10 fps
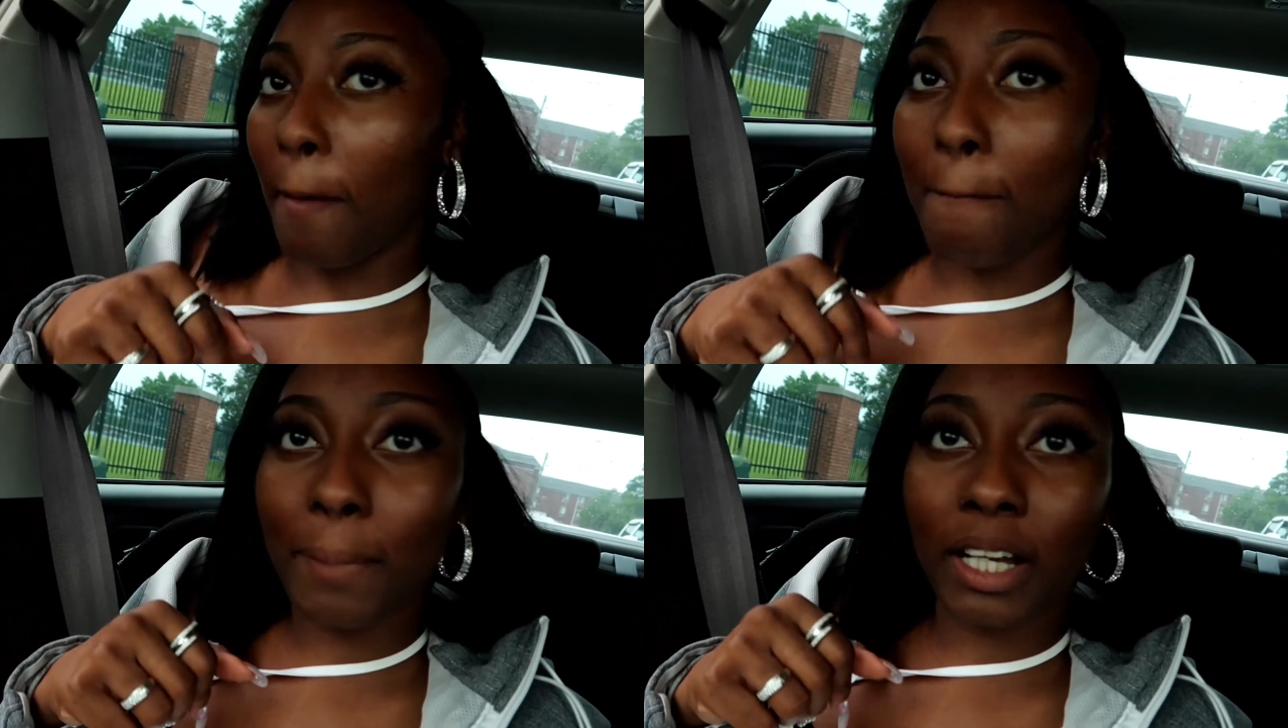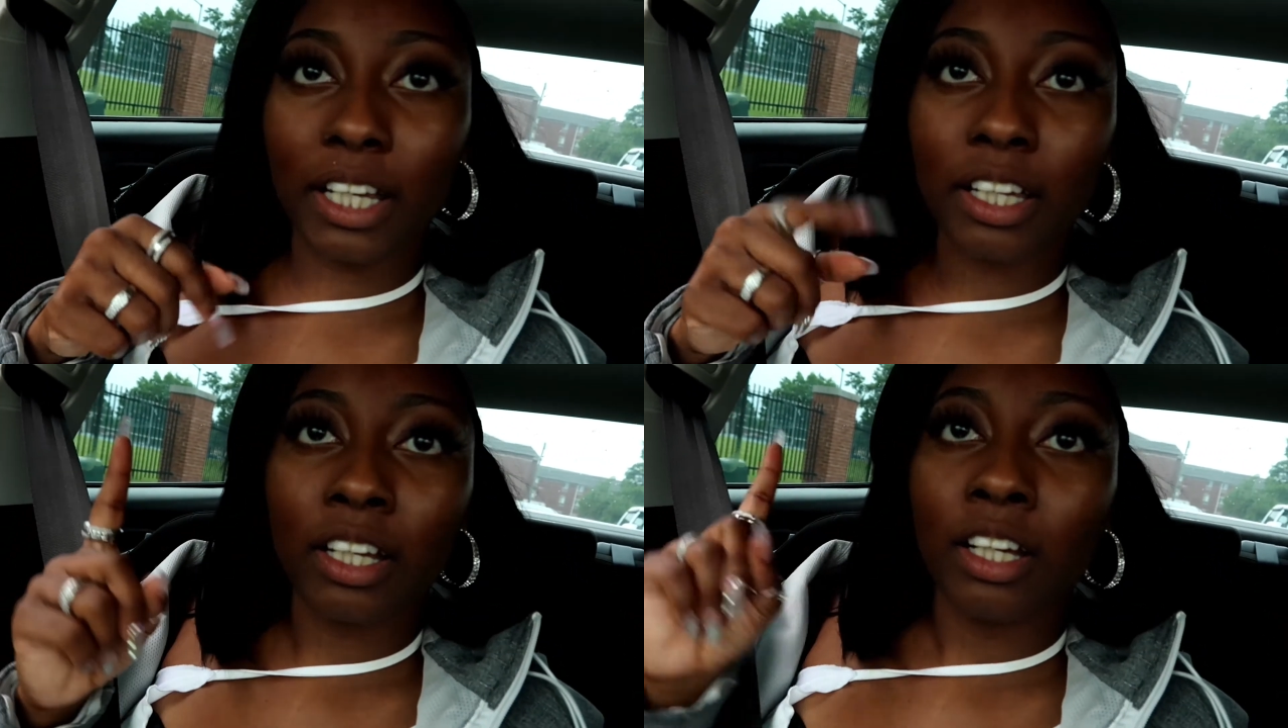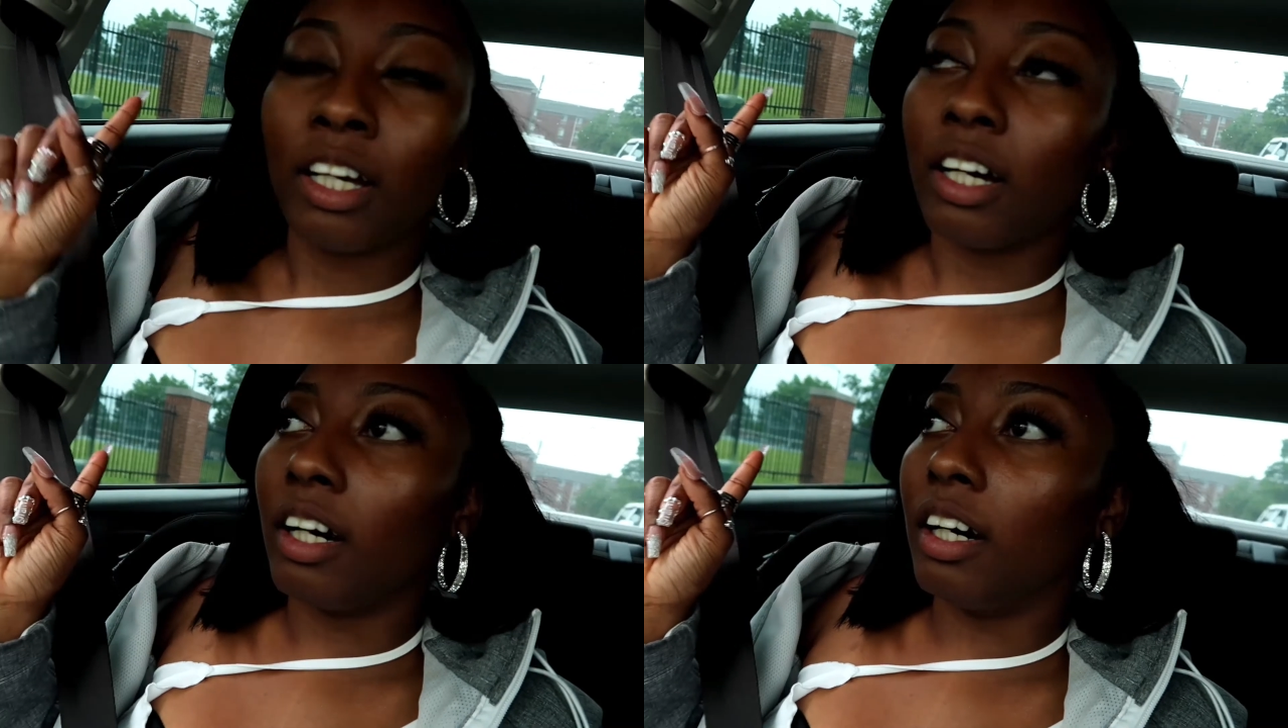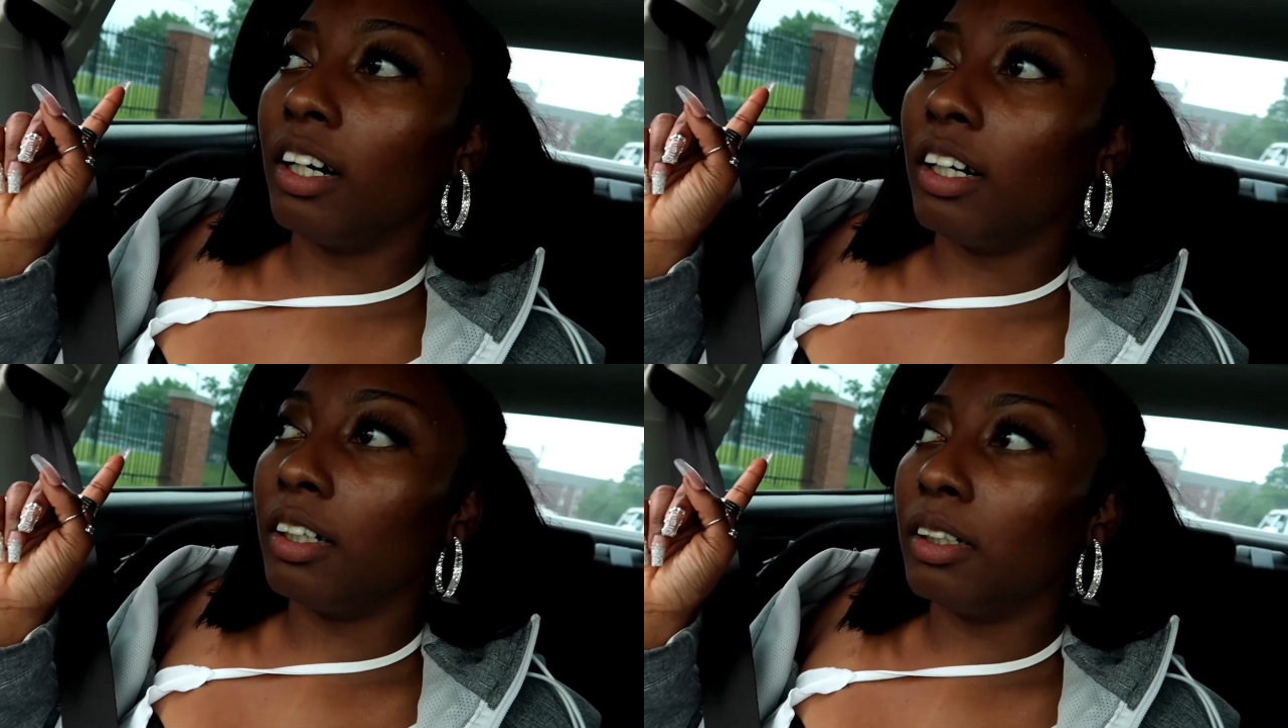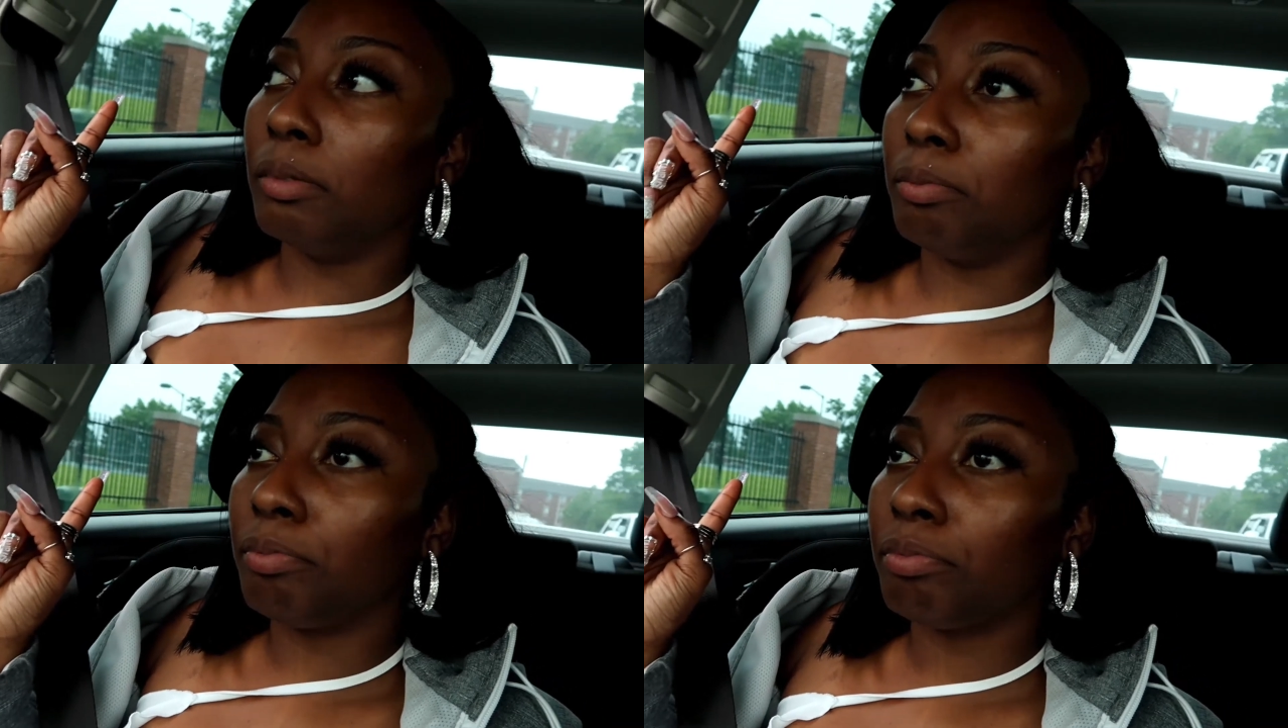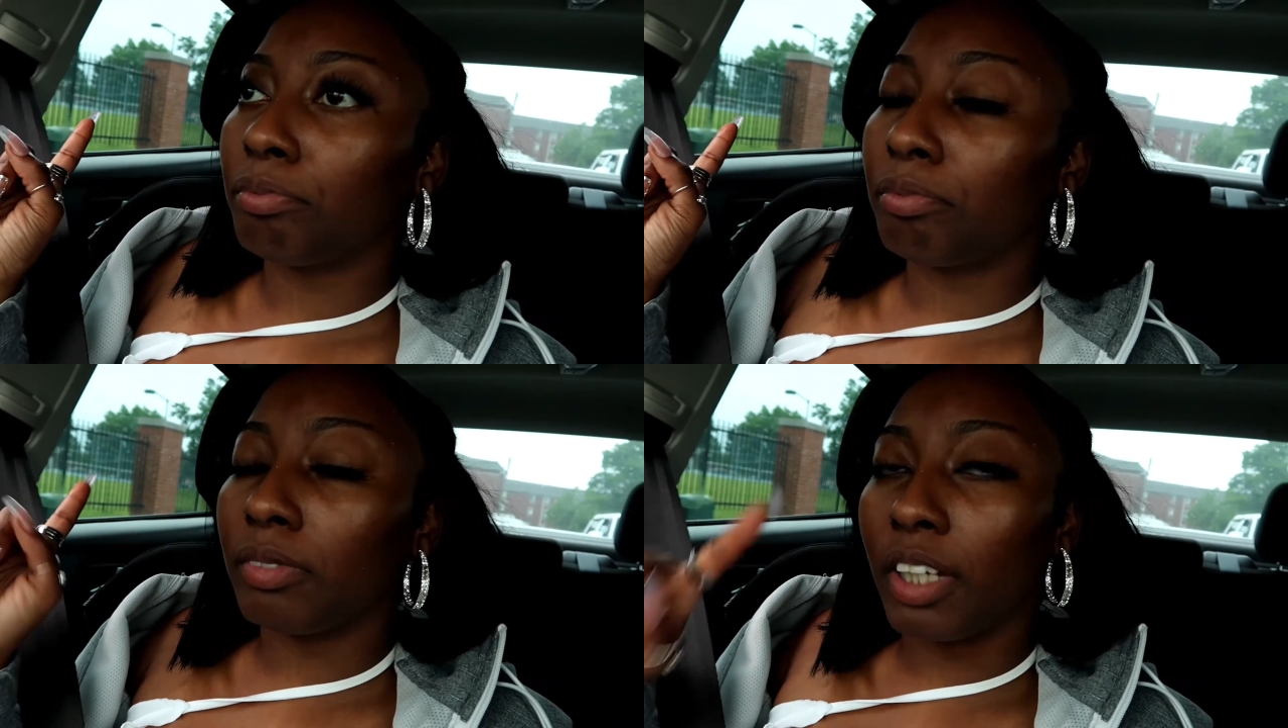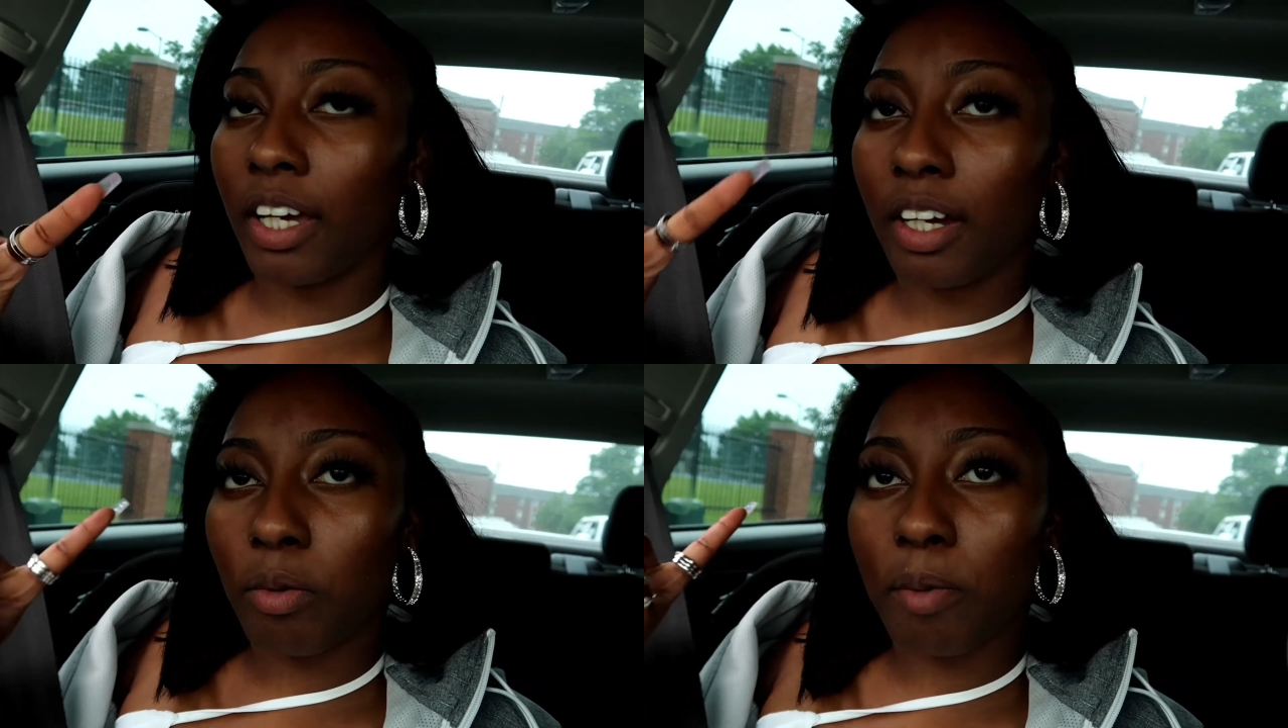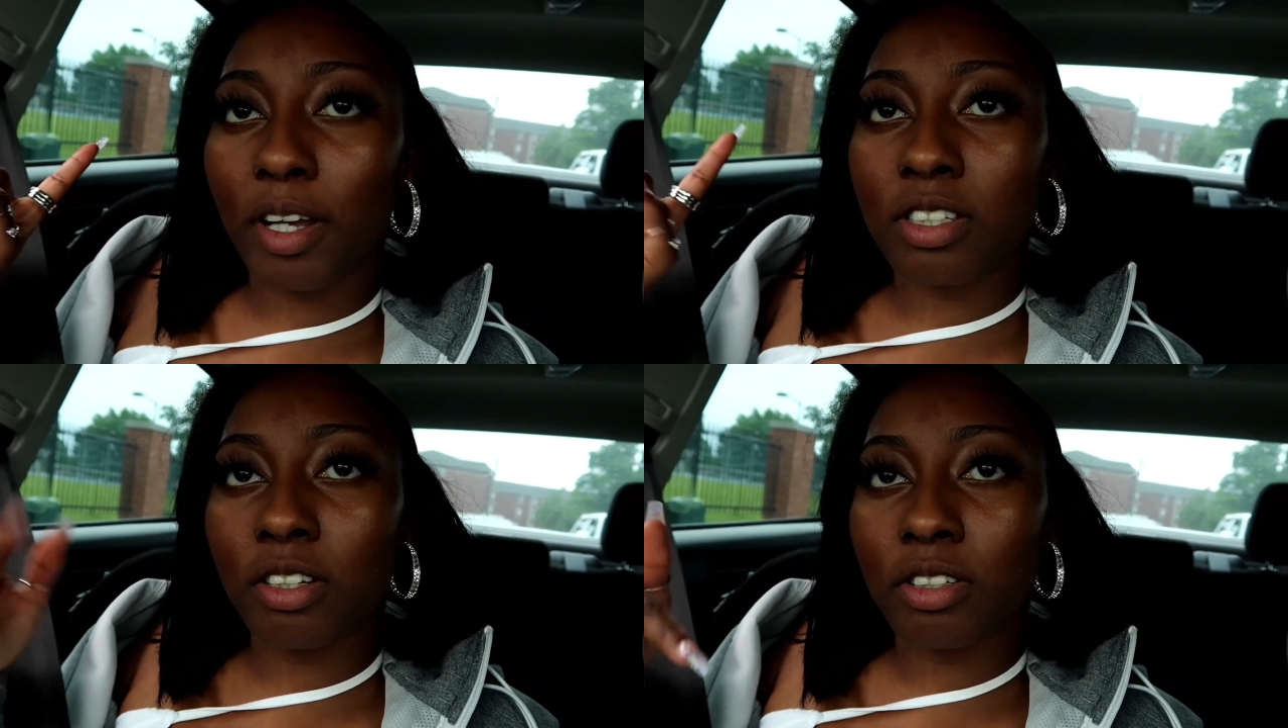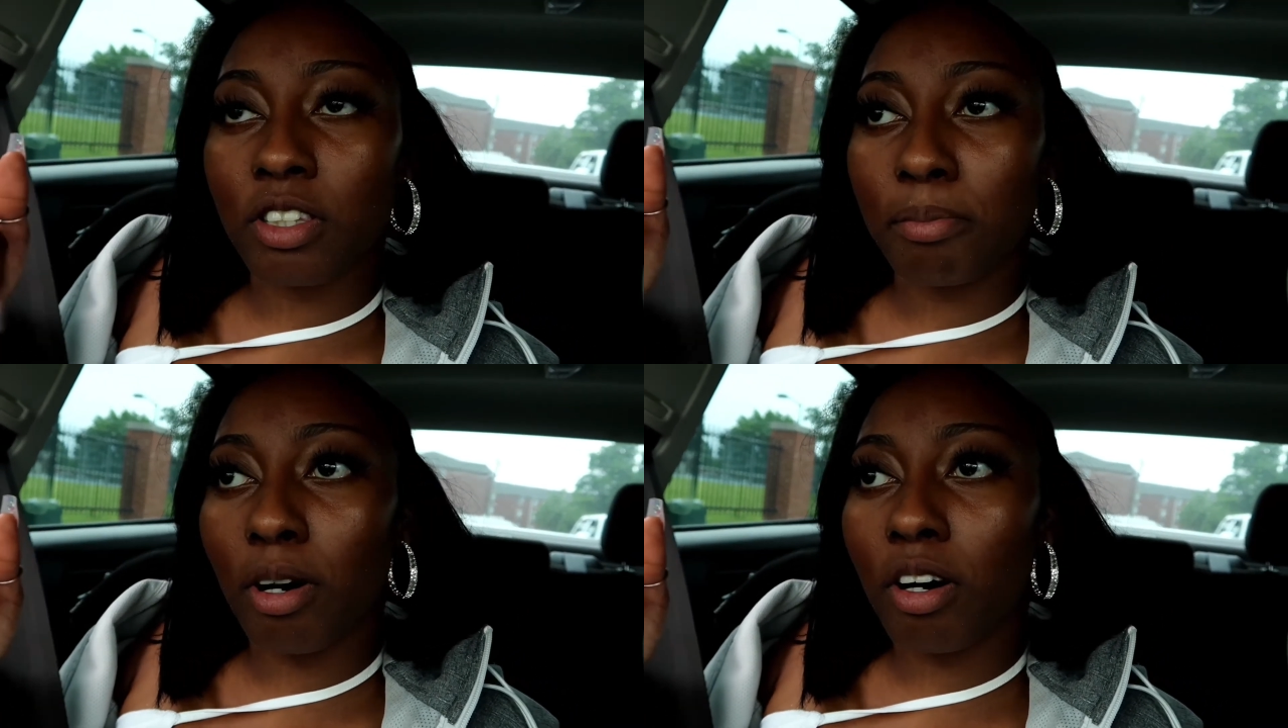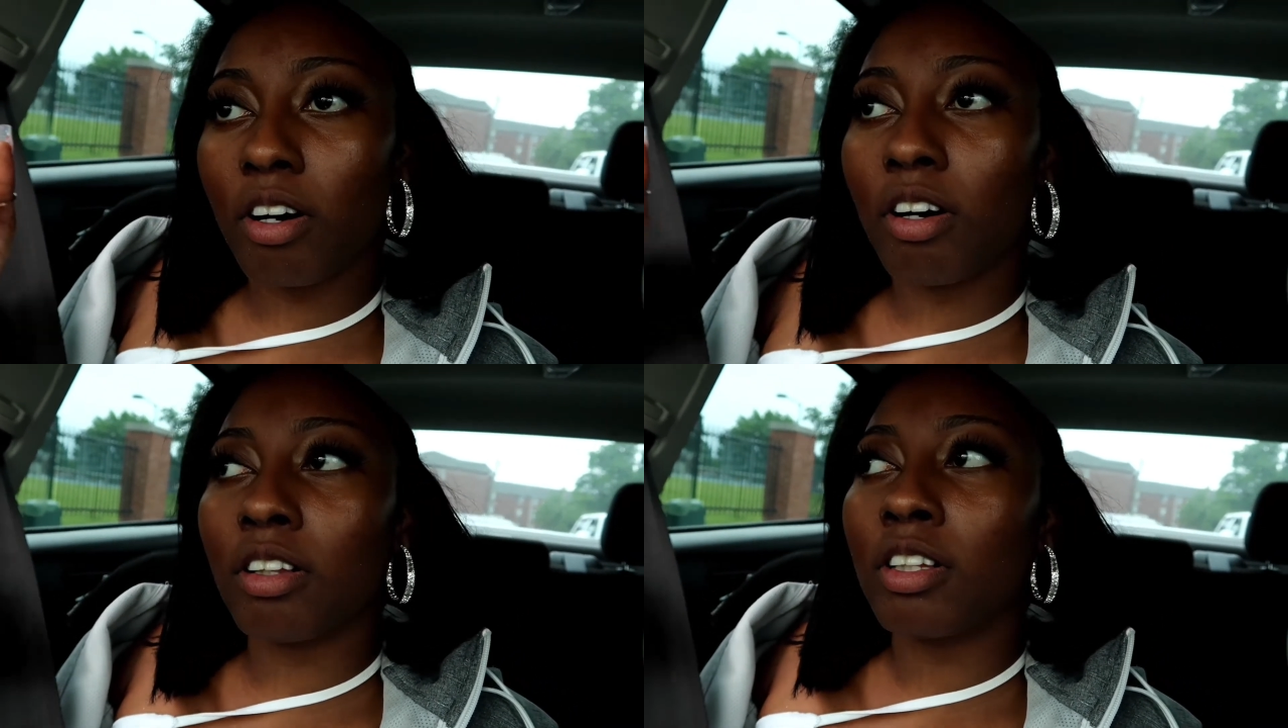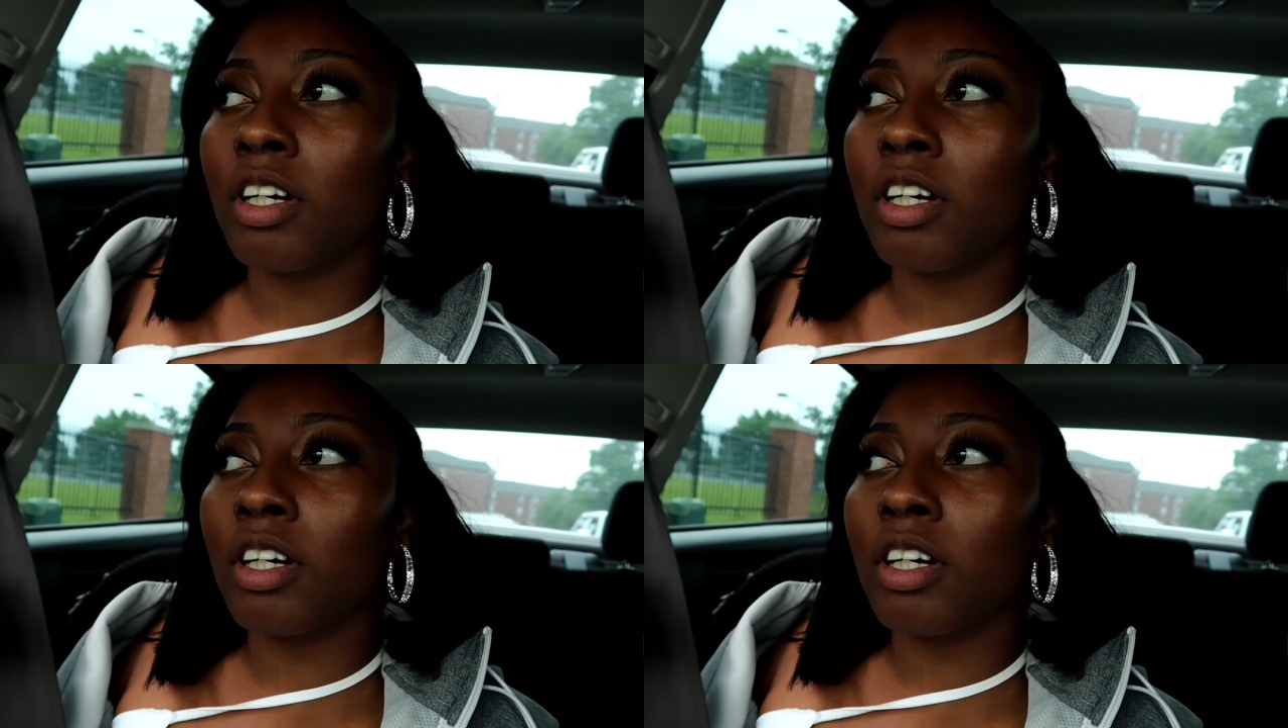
But um, now we're about to go to the mall.